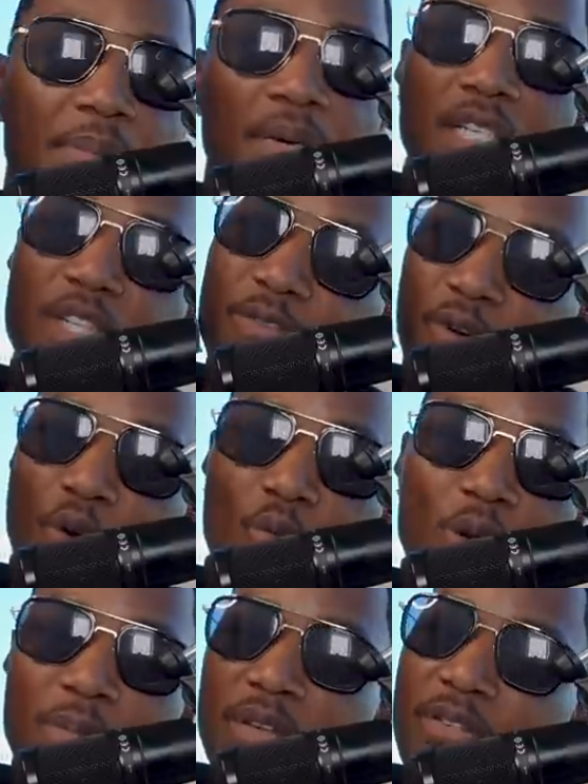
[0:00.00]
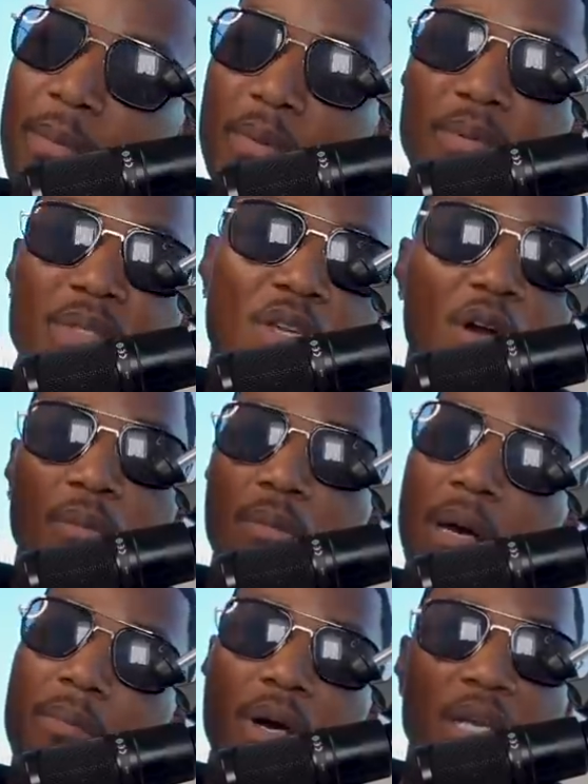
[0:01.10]
a money phone with me, but I'm gonna be talking
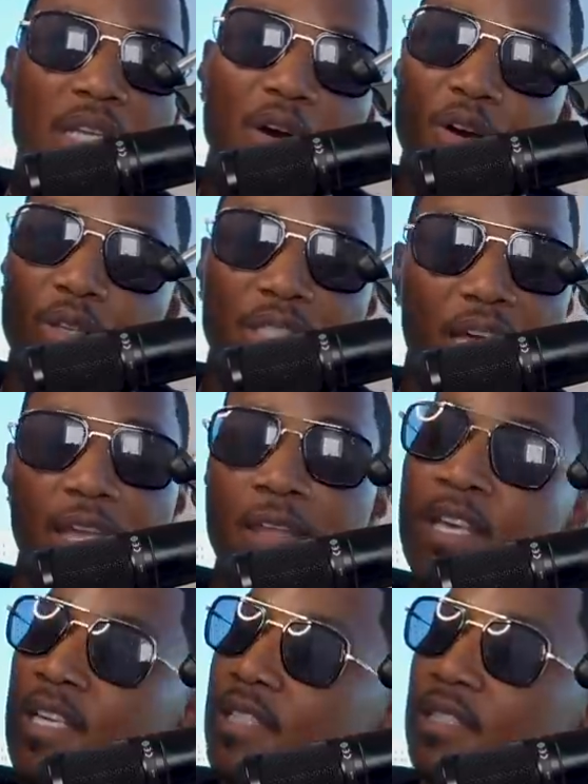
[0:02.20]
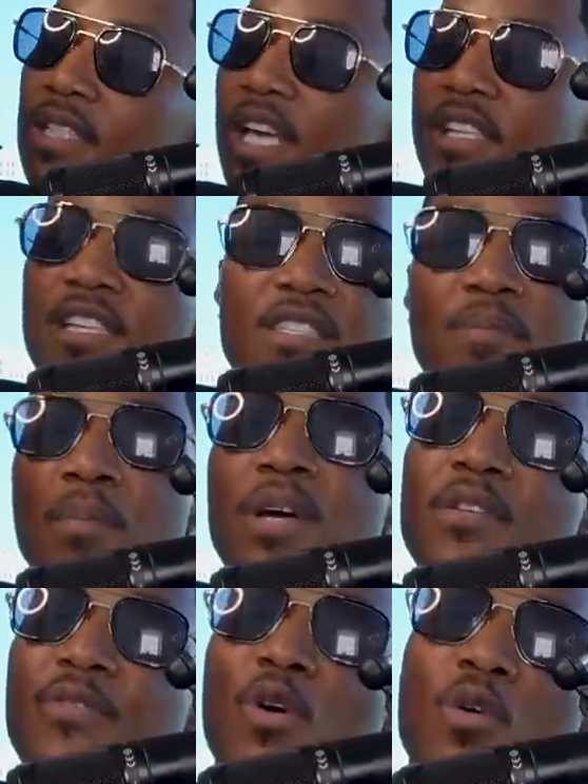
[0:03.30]
about money all day. You dig? This
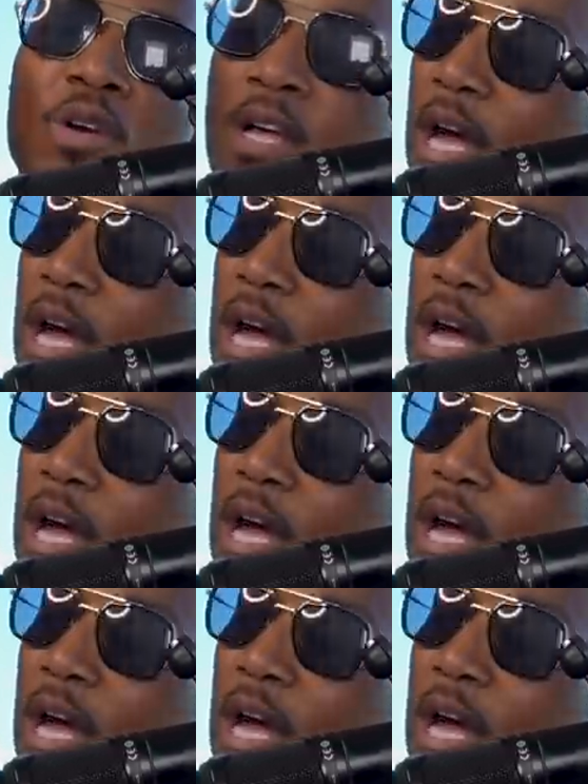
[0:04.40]
money phone,